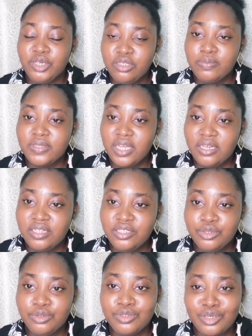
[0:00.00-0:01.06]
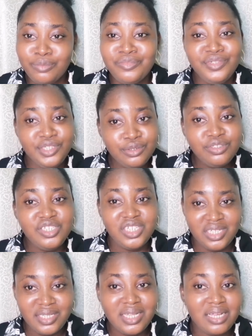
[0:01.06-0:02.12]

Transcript: going to be telling you some real gist